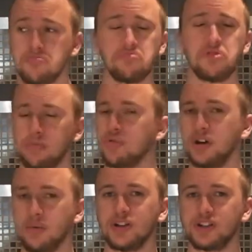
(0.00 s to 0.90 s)
You're
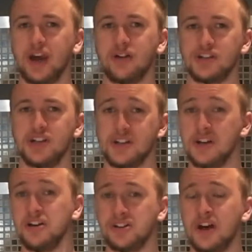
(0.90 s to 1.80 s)
pretty much guaranteed to
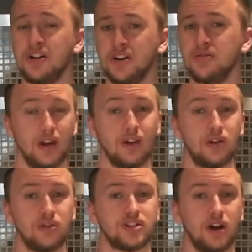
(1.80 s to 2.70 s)
hit your target. And
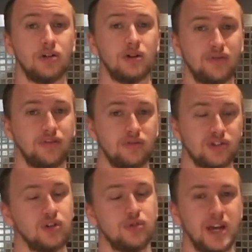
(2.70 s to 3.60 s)
also, if you
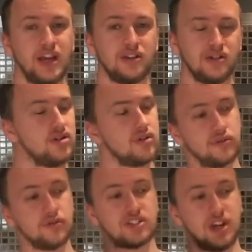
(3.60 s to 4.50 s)
zoom in and look
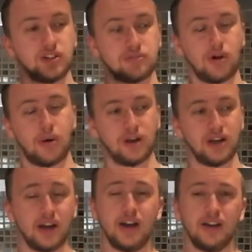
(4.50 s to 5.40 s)
through the sights
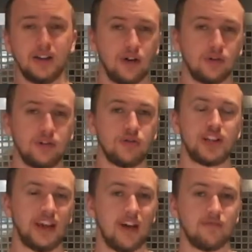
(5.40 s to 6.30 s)
properly, they all
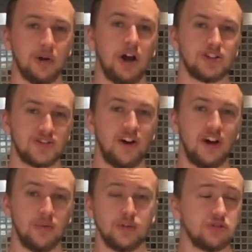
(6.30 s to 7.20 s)
usually have burst
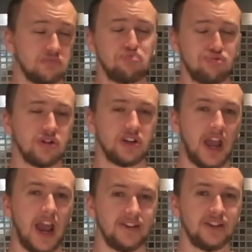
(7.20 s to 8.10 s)
fire, which is pretty
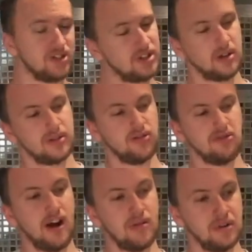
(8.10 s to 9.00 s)
handy. It's like
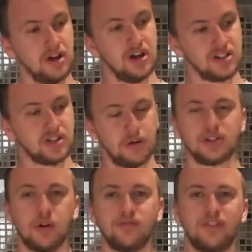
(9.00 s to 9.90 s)
3-round bursts, so
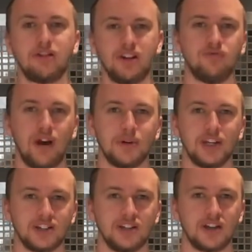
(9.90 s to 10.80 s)
it's all very
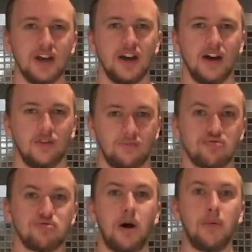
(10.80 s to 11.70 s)
reminiscent of
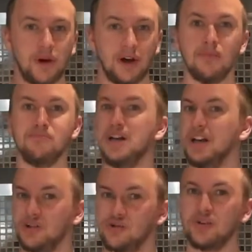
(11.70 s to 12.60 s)
proper
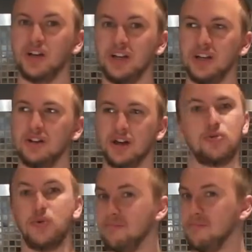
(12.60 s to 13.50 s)
military
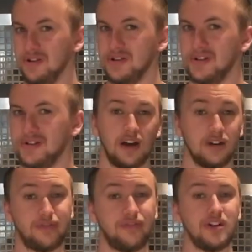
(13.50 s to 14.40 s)
equipment. And
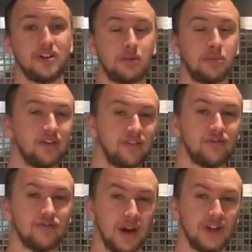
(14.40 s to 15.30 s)
a fun little bit of
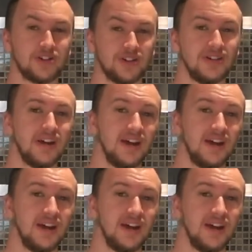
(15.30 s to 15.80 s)
information,